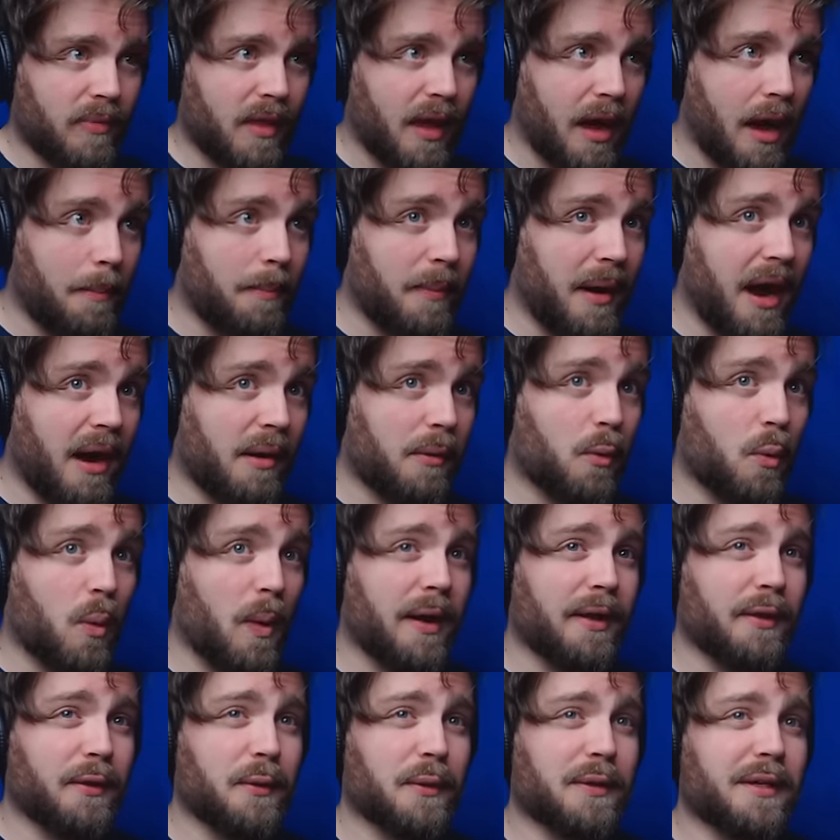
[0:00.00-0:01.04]
I'm
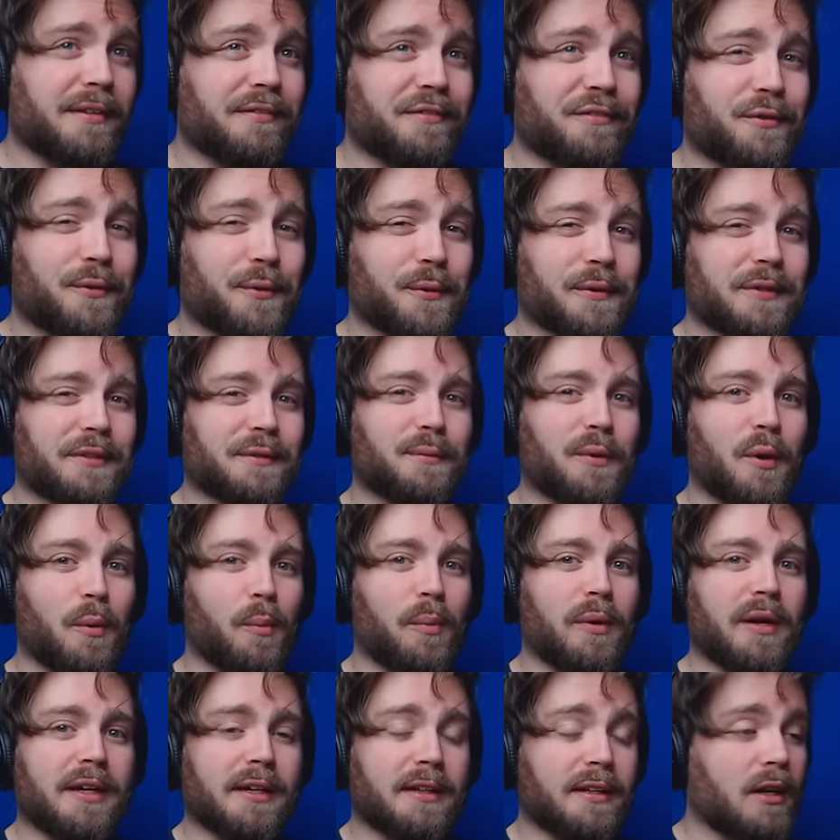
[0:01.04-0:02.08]
quite looking forward to what
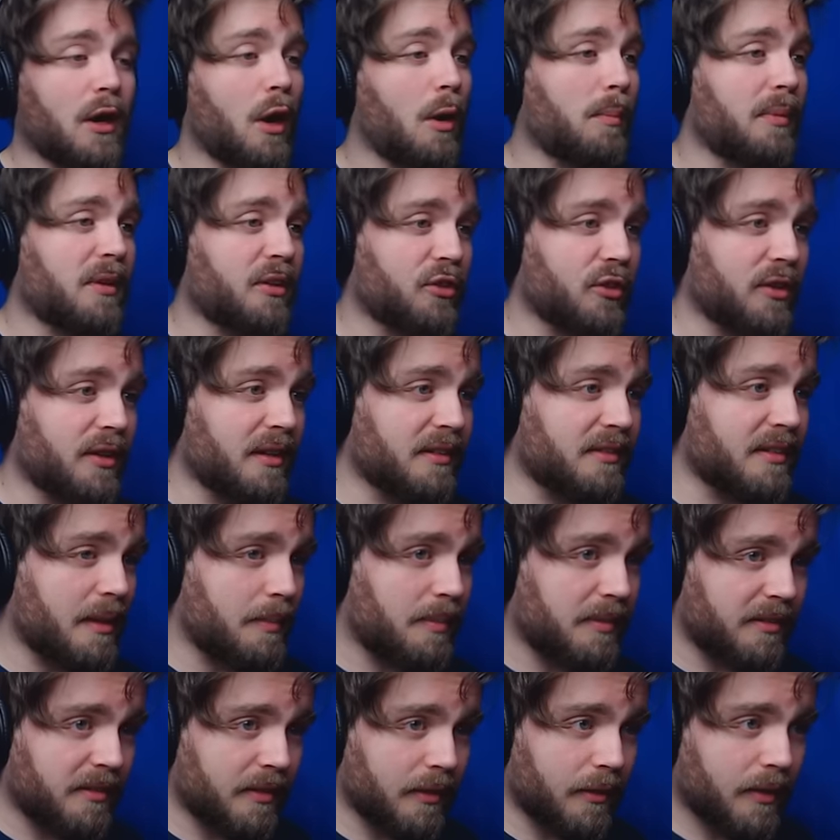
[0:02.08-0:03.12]
we can accomplish in this
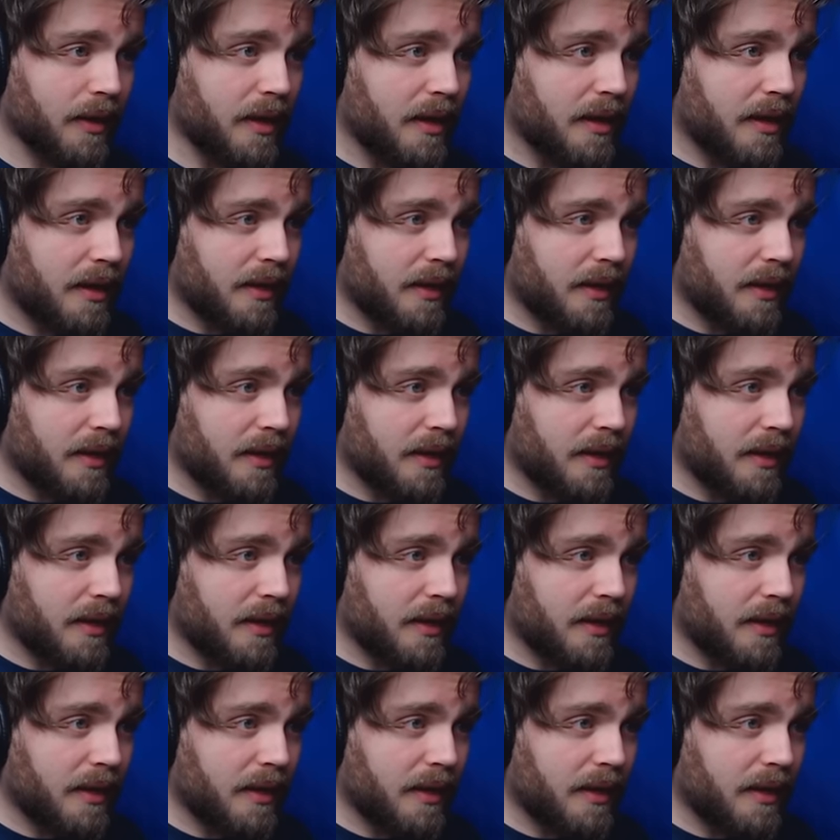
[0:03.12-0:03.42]
episode.